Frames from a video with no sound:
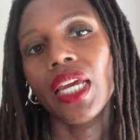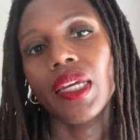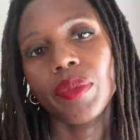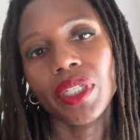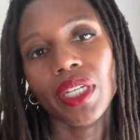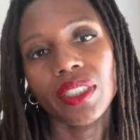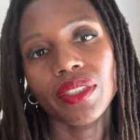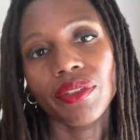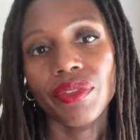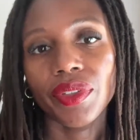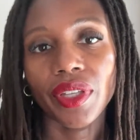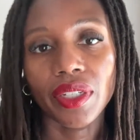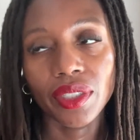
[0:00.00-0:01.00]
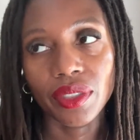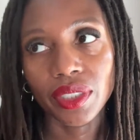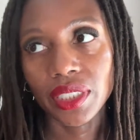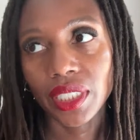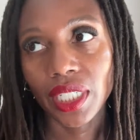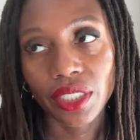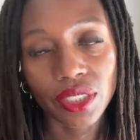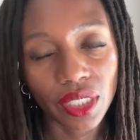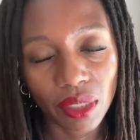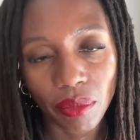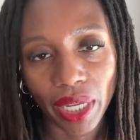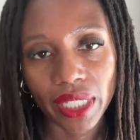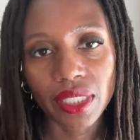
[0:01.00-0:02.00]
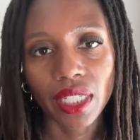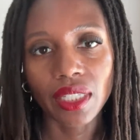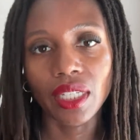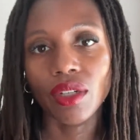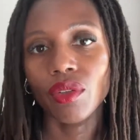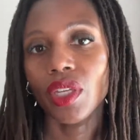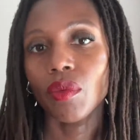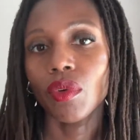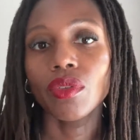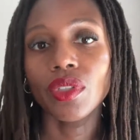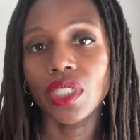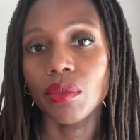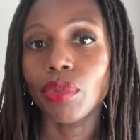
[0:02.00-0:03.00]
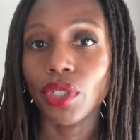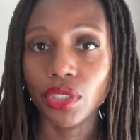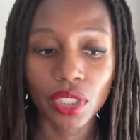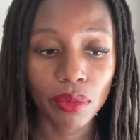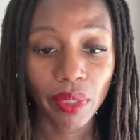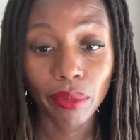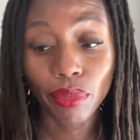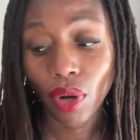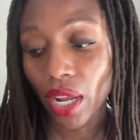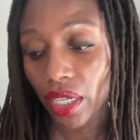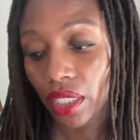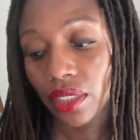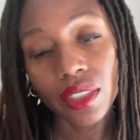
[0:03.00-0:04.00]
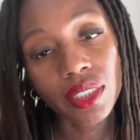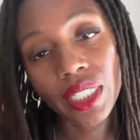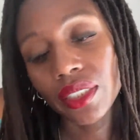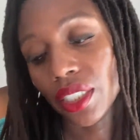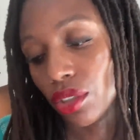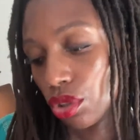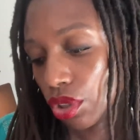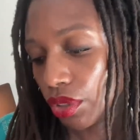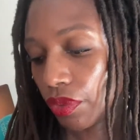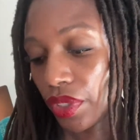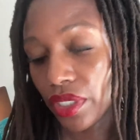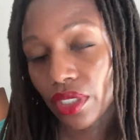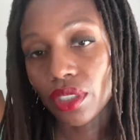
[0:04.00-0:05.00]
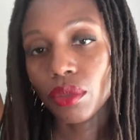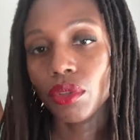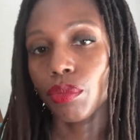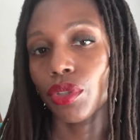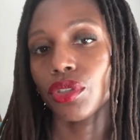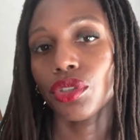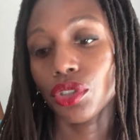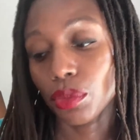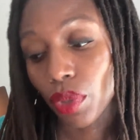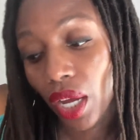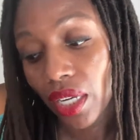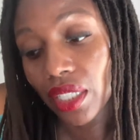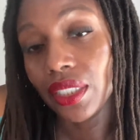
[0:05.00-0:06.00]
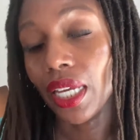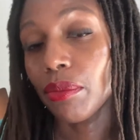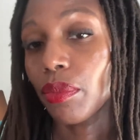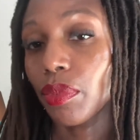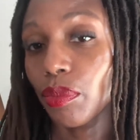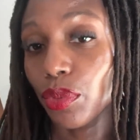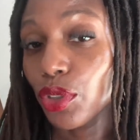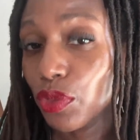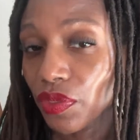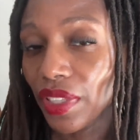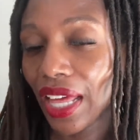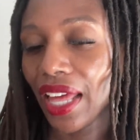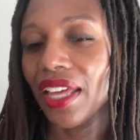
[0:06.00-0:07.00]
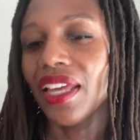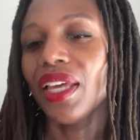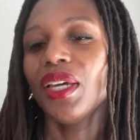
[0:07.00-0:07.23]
because of a scarcity mindset that, oh, they won't then purchase my products, because that's not true. They still will purchase your products. I'm proof of that.